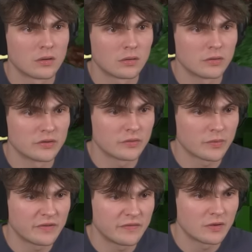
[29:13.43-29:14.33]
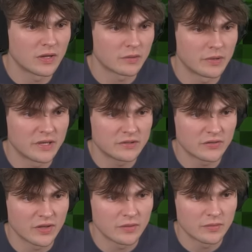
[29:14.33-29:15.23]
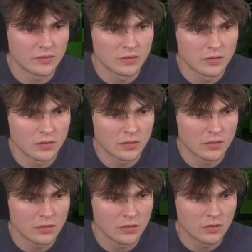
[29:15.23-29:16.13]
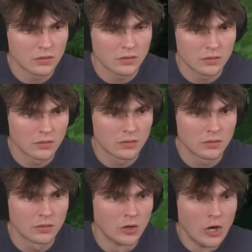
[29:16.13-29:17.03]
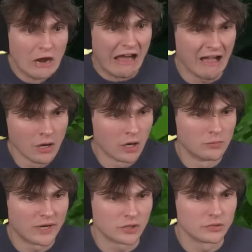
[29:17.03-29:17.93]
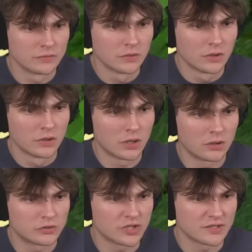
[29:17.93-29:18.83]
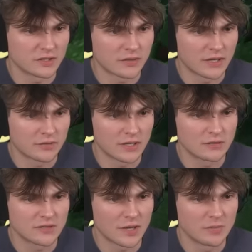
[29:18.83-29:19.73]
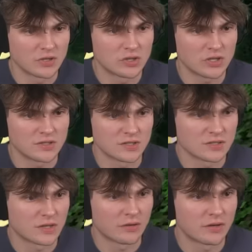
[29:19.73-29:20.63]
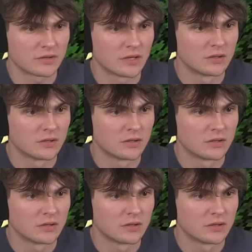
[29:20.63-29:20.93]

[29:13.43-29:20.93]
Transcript: Well, it doesn't really feel like we're here, does it? Ah! Oh, my God. Oh, jeez. Okay, okay. You scared me. Jesus. All right, okay.